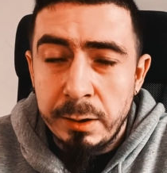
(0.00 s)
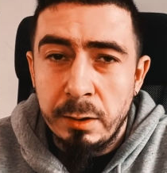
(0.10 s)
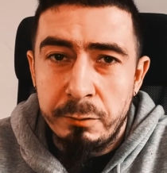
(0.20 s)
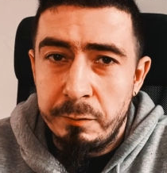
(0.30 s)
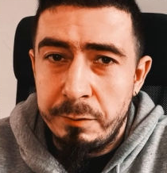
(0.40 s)

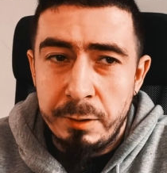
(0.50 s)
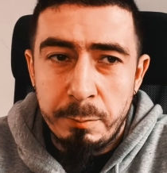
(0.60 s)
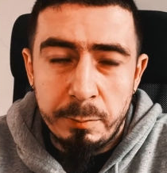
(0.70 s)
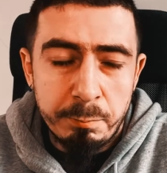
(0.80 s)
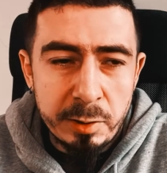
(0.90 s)
out of their
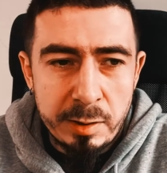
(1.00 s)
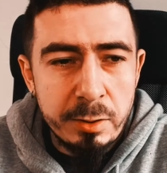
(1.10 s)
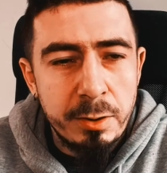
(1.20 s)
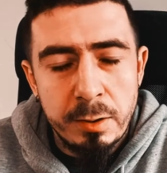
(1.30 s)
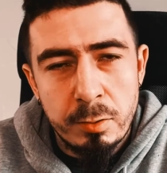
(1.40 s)

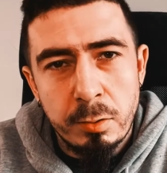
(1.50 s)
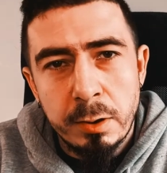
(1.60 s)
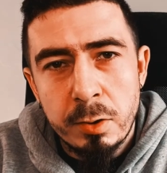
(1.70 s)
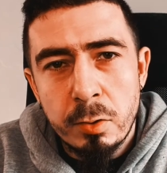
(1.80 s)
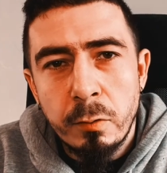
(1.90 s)
position, and so on
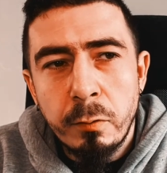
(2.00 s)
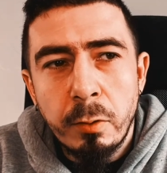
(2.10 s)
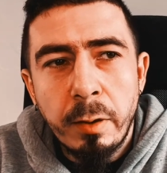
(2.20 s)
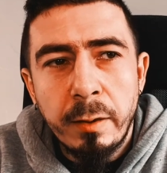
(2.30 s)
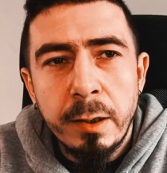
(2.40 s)
and so
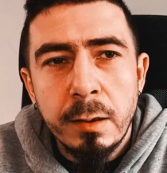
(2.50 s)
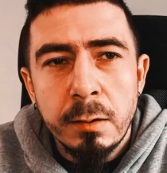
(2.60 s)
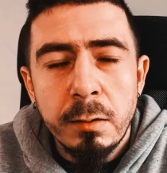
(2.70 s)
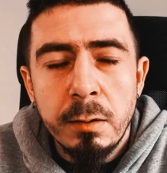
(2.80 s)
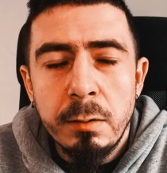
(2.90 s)
forth.
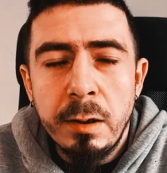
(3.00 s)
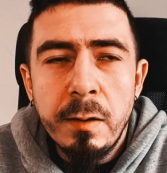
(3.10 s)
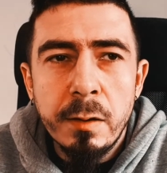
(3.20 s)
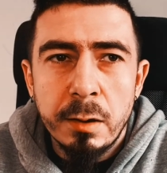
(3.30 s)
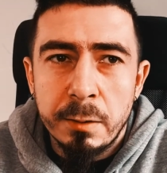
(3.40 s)
And
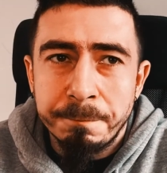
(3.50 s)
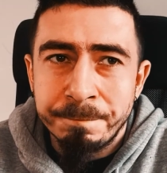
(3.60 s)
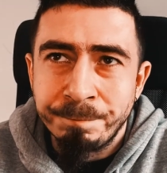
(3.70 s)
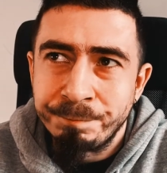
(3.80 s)
either